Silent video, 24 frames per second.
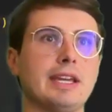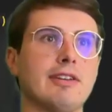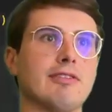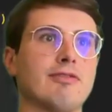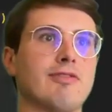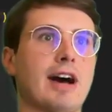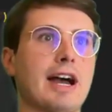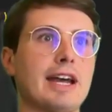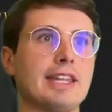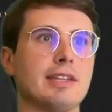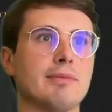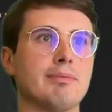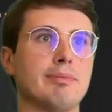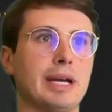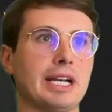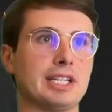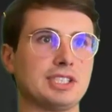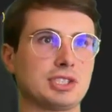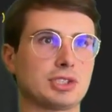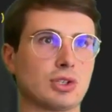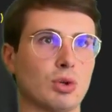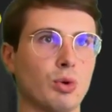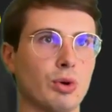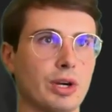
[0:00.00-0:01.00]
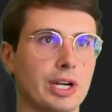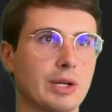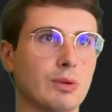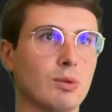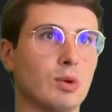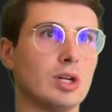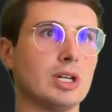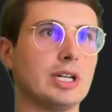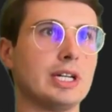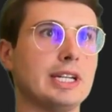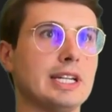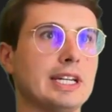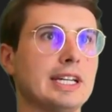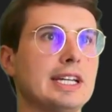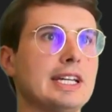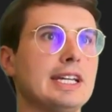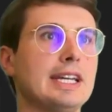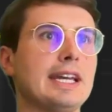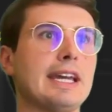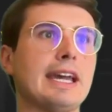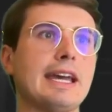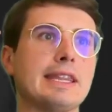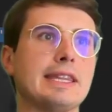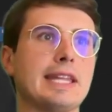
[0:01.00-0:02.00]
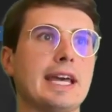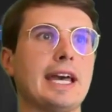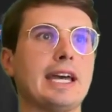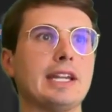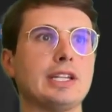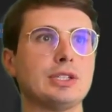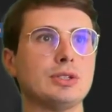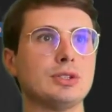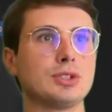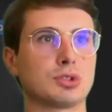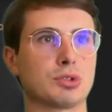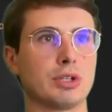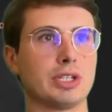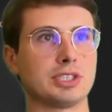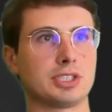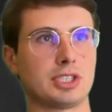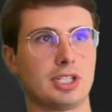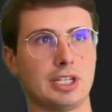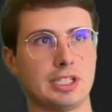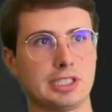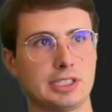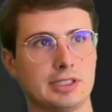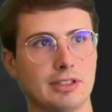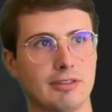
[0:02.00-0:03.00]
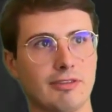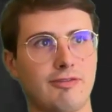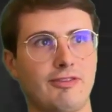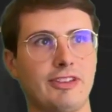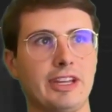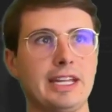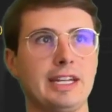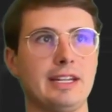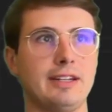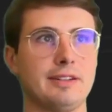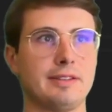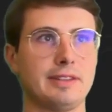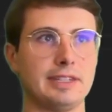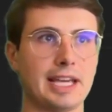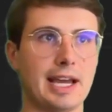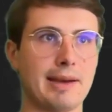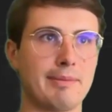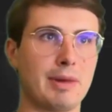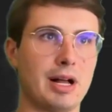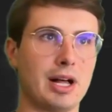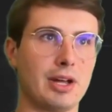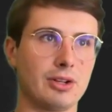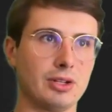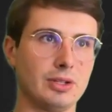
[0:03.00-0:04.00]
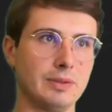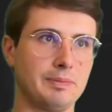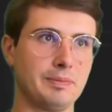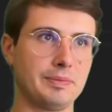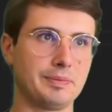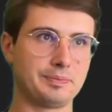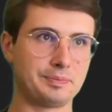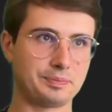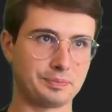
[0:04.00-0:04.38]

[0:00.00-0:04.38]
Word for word: find the best scoring one, and then use grid search to fit that model